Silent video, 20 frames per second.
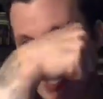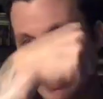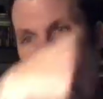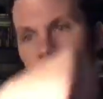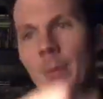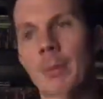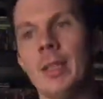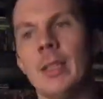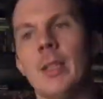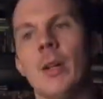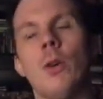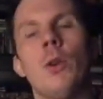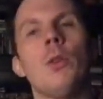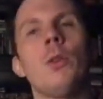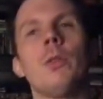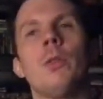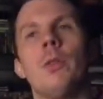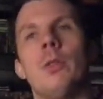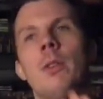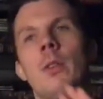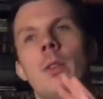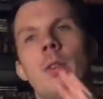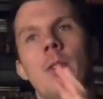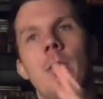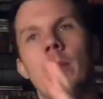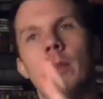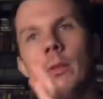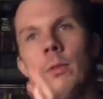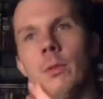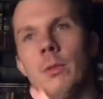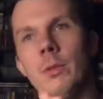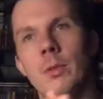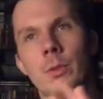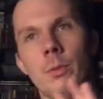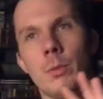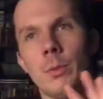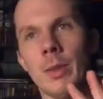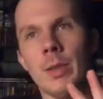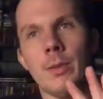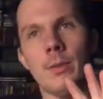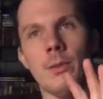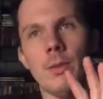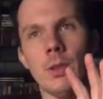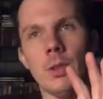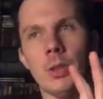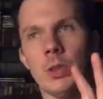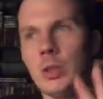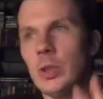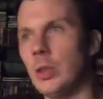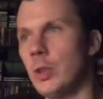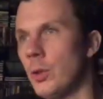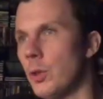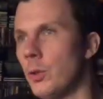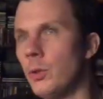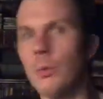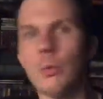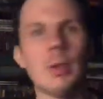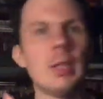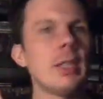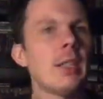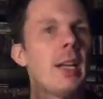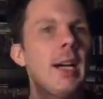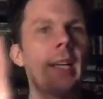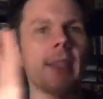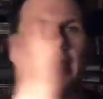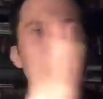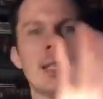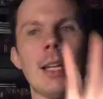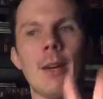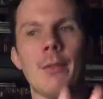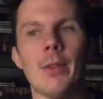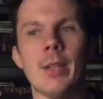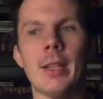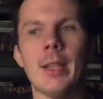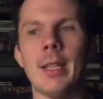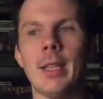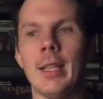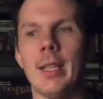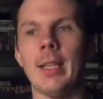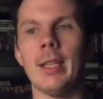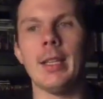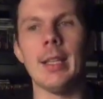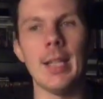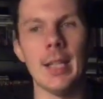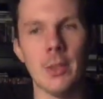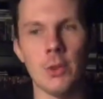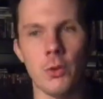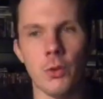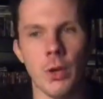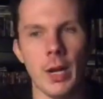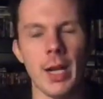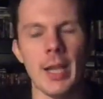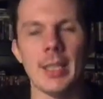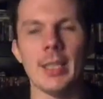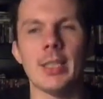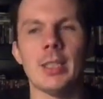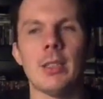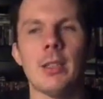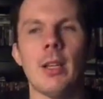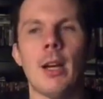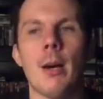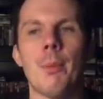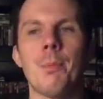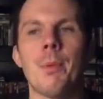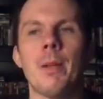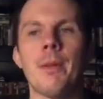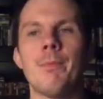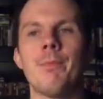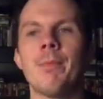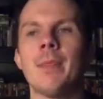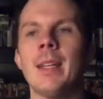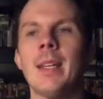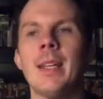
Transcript: I mean, the whole, with Sue realizing everything and trying to stop it,